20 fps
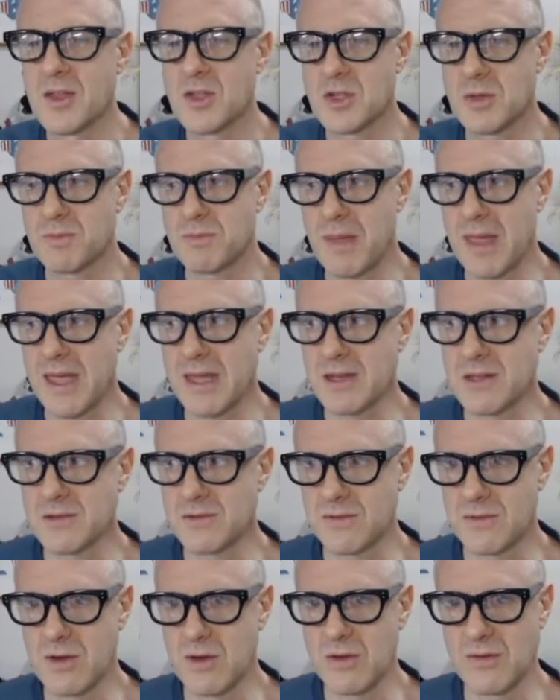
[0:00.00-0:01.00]
Japan is
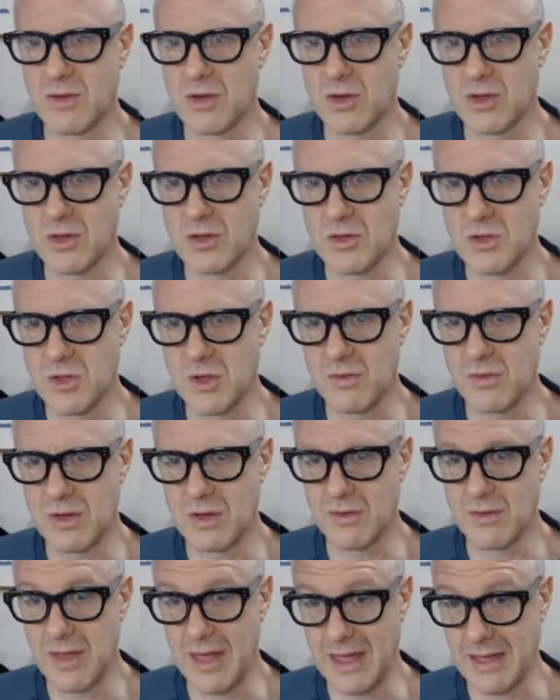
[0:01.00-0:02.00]
very, very
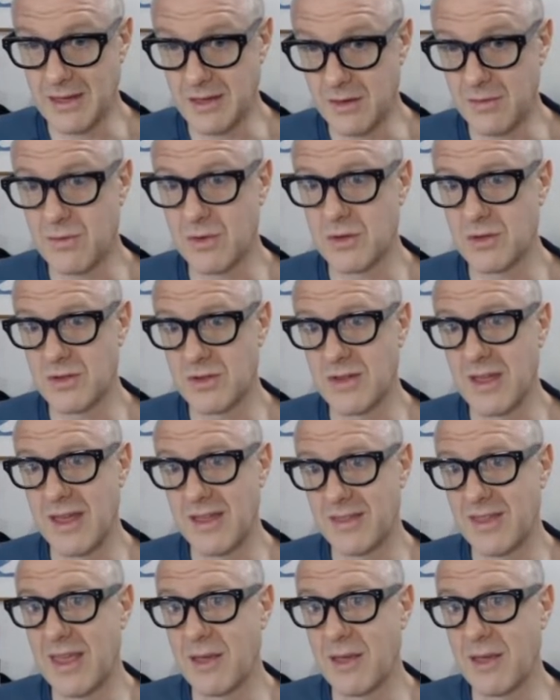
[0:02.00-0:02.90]
conservative and different to that.